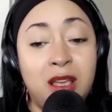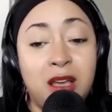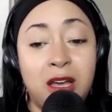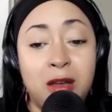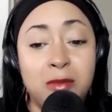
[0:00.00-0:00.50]

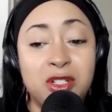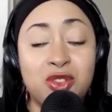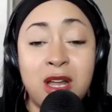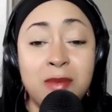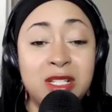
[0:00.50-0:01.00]
um, but
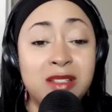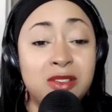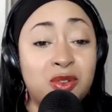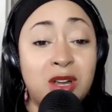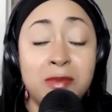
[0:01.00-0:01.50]
trauma,
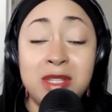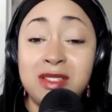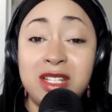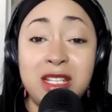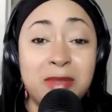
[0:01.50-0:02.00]
trauma is
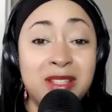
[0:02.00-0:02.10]
deep,